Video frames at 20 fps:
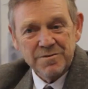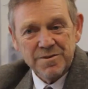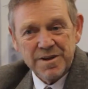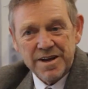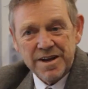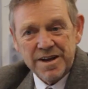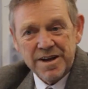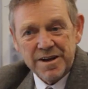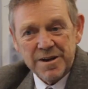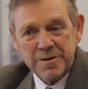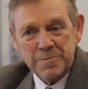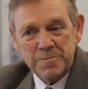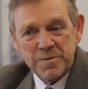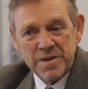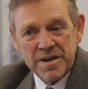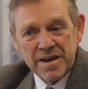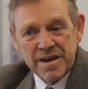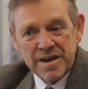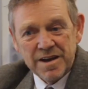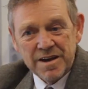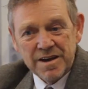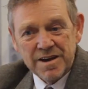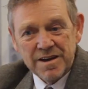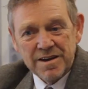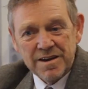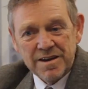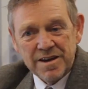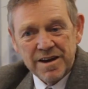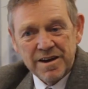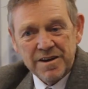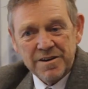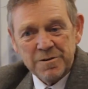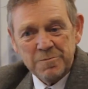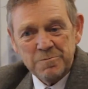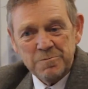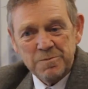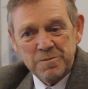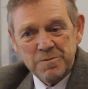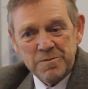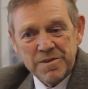that, Henk. Henk,
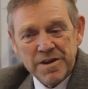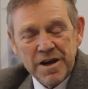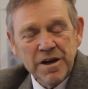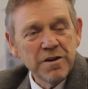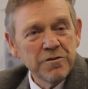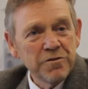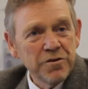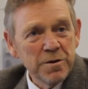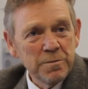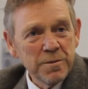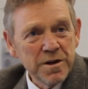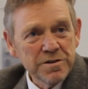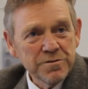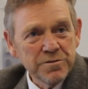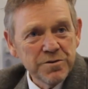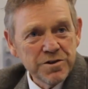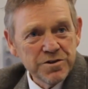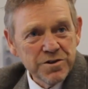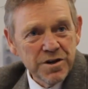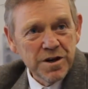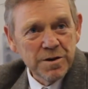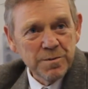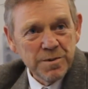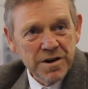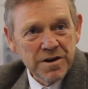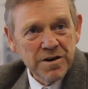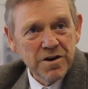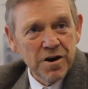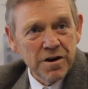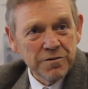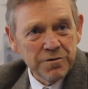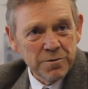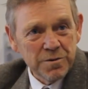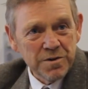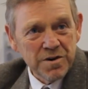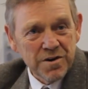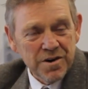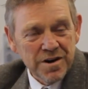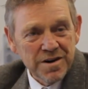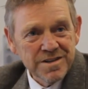thank you very much for joining me on Coffee with
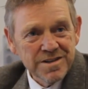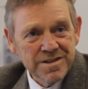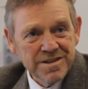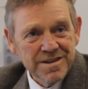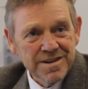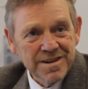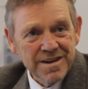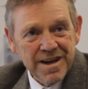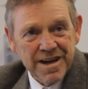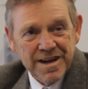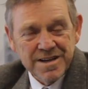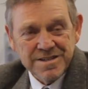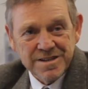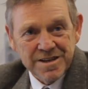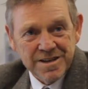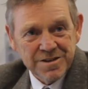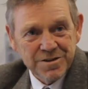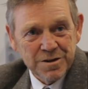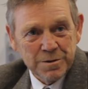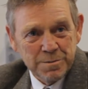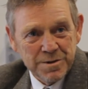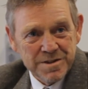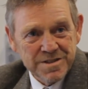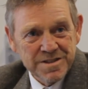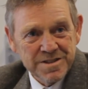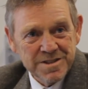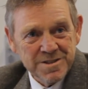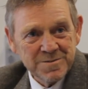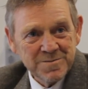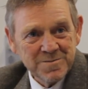Grant in KZN Top Business.